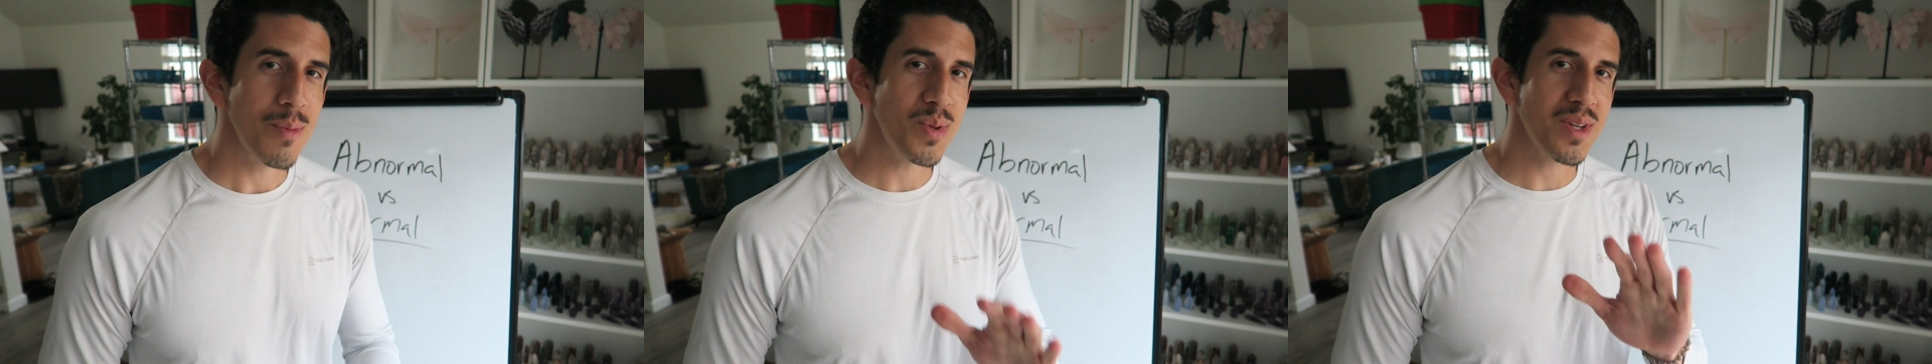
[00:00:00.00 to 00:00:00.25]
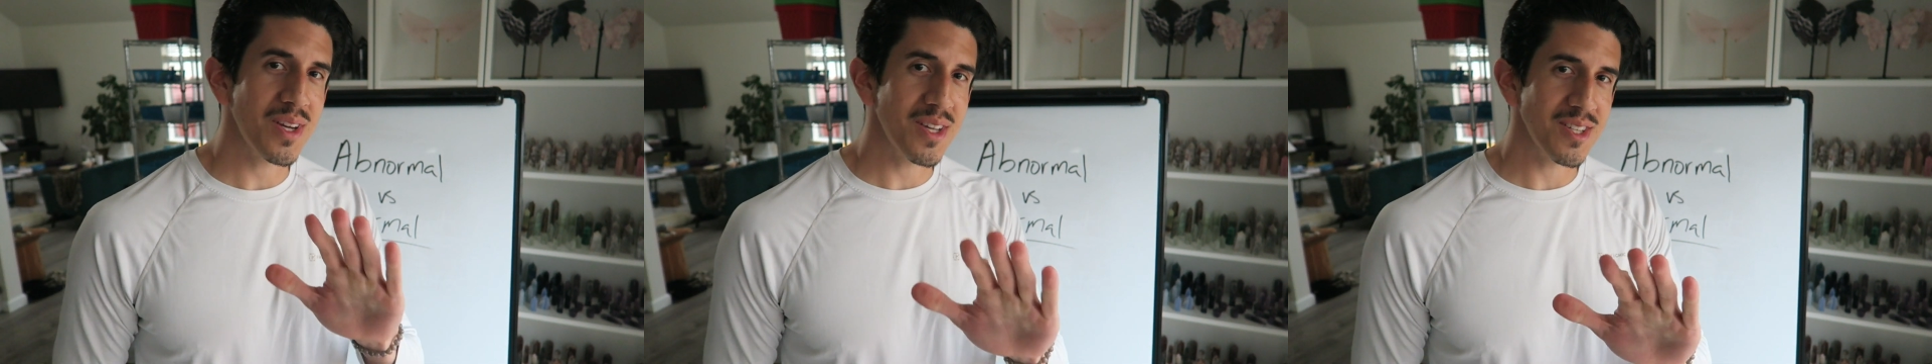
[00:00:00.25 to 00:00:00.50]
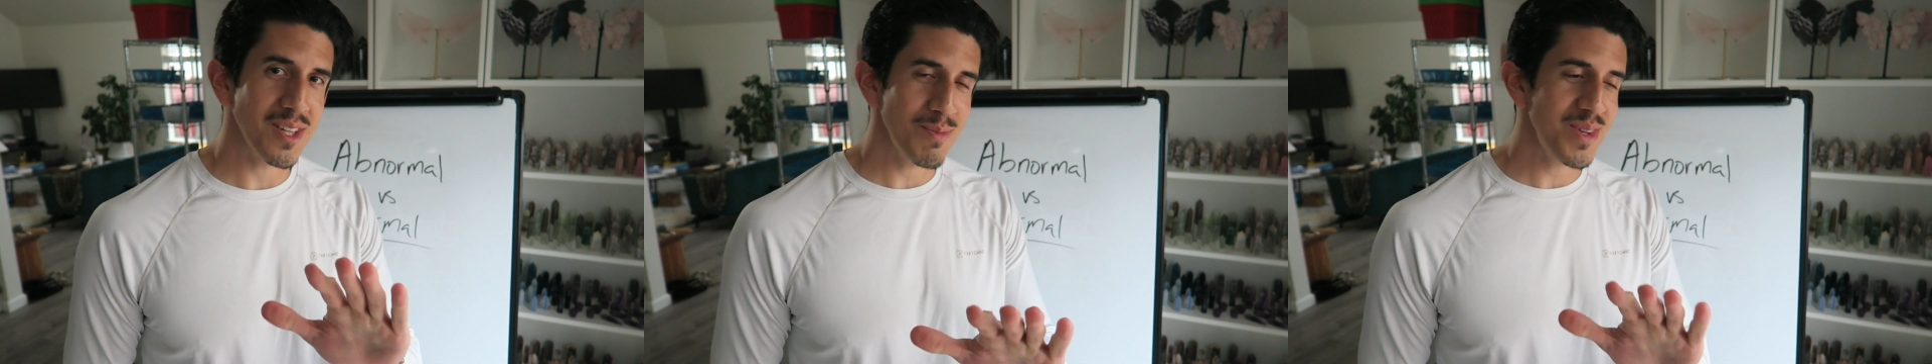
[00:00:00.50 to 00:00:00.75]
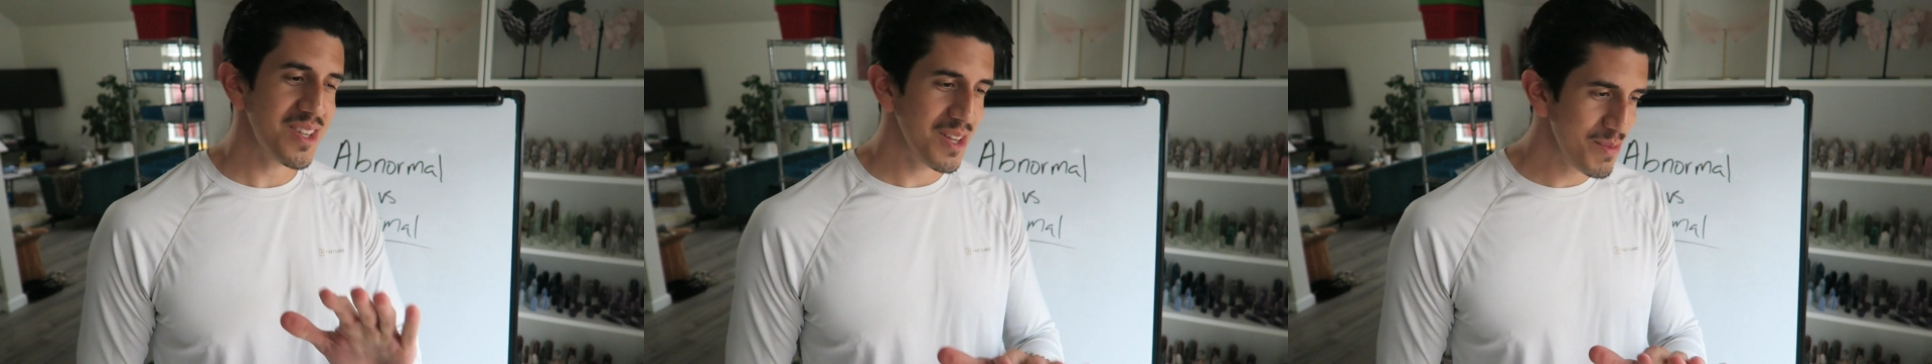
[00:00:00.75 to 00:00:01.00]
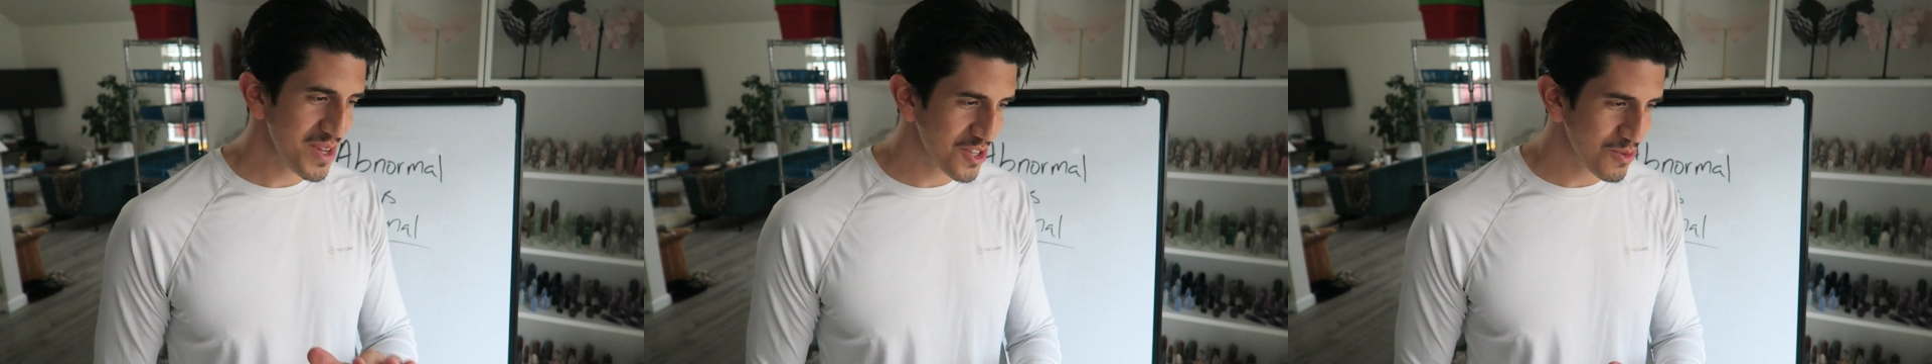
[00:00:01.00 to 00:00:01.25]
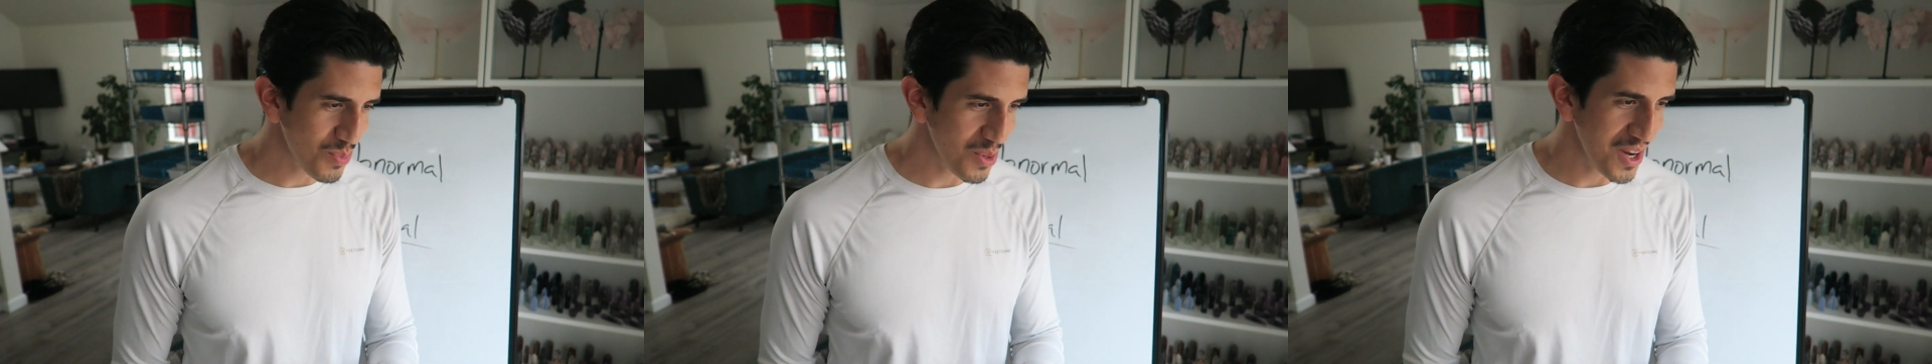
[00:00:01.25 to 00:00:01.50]
Because let me
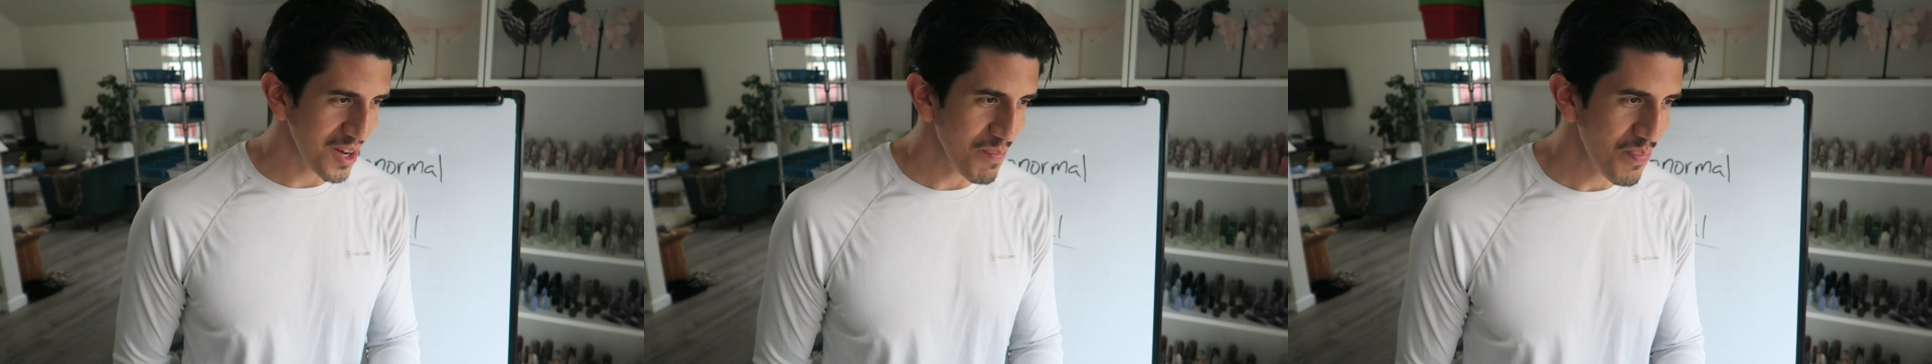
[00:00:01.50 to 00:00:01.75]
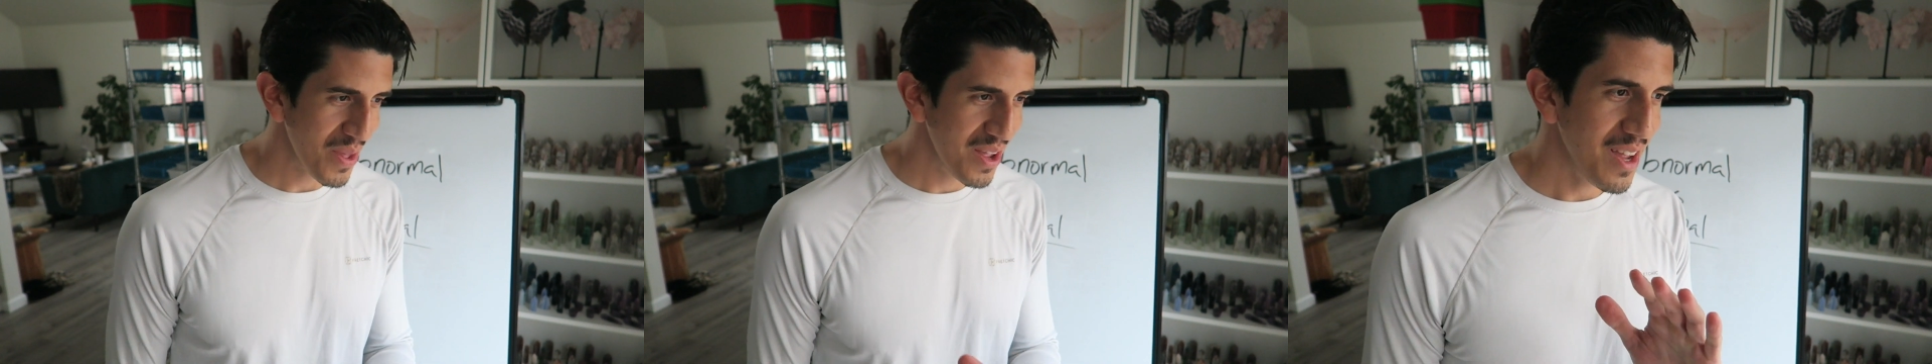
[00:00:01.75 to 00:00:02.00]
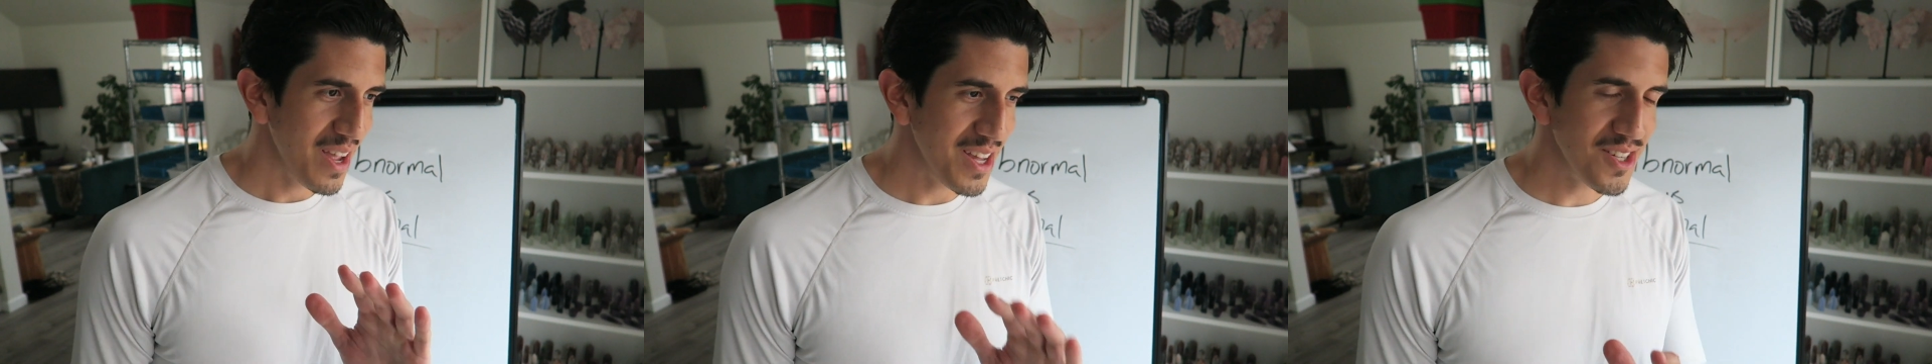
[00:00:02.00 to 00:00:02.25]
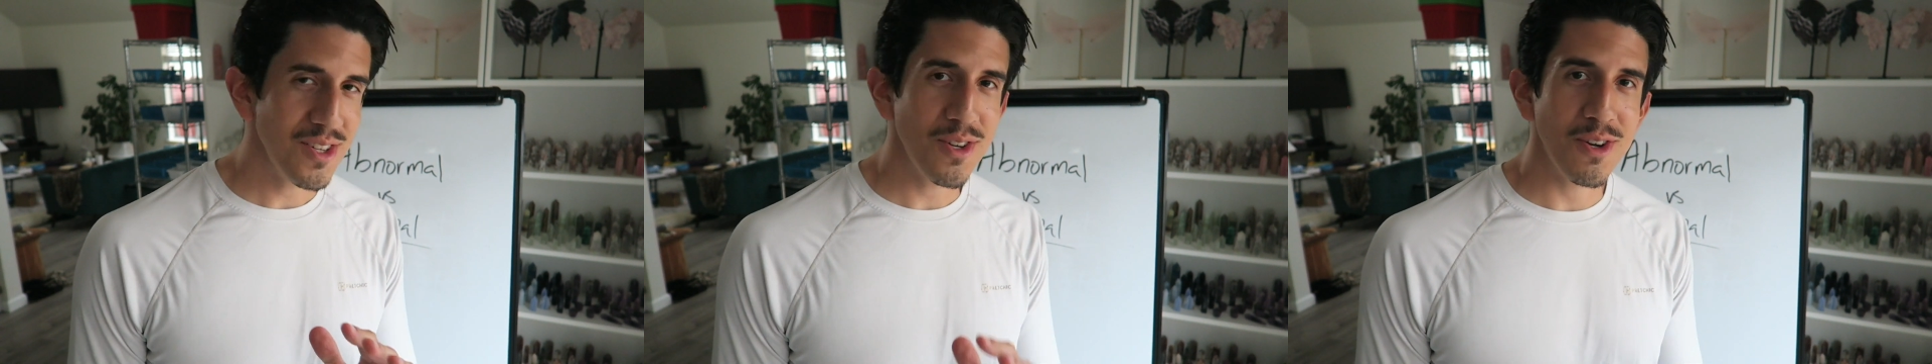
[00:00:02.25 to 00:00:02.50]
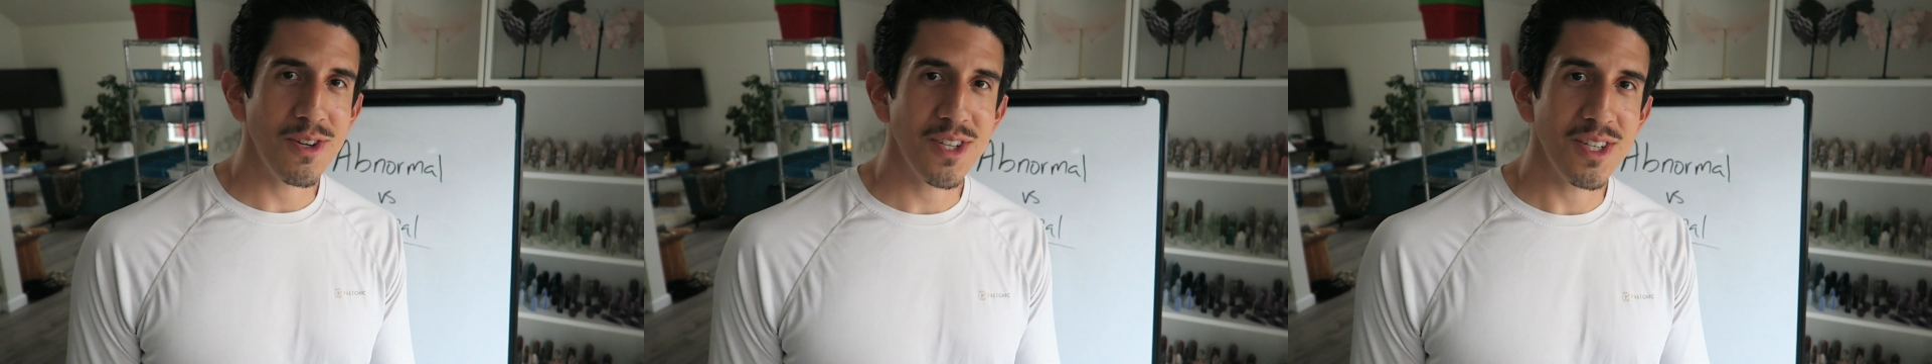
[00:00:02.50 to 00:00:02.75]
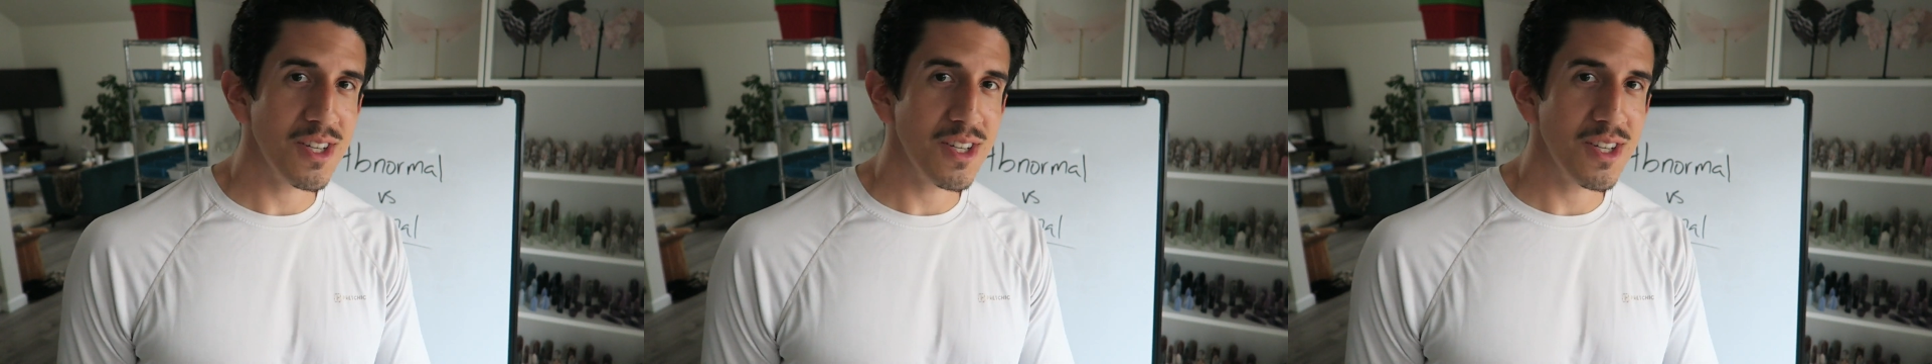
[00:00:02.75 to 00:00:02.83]
explain. As a nurse,